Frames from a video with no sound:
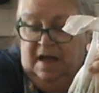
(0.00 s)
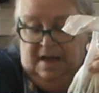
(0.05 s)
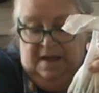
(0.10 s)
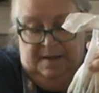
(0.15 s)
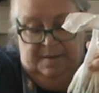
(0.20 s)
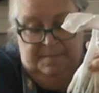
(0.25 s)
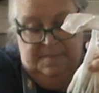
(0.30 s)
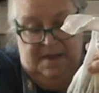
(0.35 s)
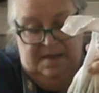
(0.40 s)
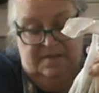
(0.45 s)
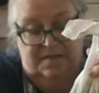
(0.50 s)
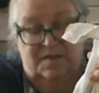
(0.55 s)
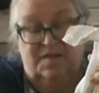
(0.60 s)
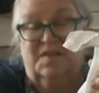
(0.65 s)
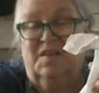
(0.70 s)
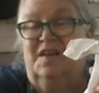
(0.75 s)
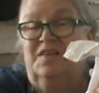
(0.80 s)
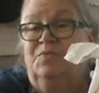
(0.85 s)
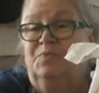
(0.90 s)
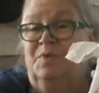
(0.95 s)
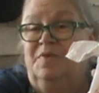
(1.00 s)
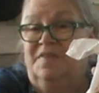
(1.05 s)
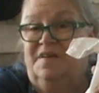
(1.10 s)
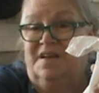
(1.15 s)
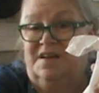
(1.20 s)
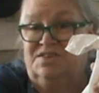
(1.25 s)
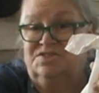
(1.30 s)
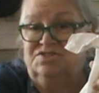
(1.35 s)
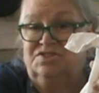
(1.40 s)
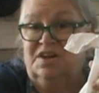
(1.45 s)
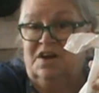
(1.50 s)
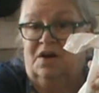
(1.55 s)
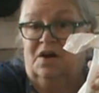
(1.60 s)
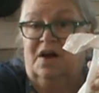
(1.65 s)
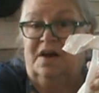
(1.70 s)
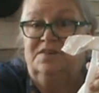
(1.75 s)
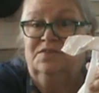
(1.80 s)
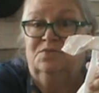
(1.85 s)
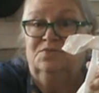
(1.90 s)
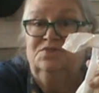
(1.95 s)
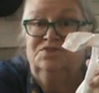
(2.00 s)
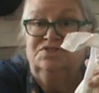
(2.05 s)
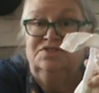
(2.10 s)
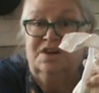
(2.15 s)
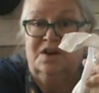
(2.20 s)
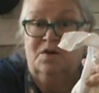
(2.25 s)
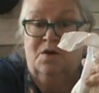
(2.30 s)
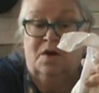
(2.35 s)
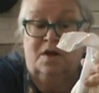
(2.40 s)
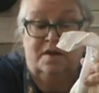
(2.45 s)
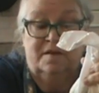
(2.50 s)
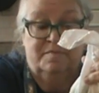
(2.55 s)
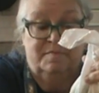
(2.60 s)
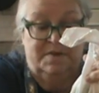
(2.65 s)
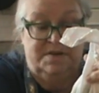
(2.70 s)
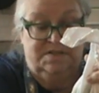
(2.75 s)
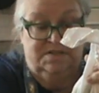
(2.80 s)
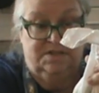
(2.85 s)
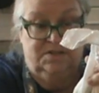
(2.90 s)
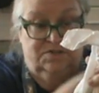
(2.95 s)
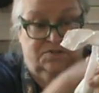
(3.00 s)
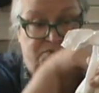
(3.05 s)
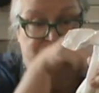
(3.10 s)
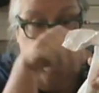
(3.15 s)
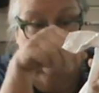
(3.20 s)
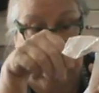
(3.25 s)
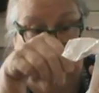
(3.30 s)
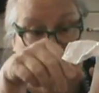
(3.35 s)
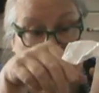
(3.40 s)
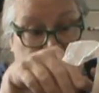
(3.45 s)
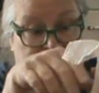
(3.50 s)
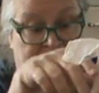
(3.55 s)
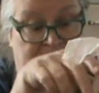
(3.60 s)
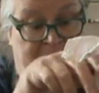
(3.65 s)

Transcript: and it's one that I share. I don't share all of my tinctures,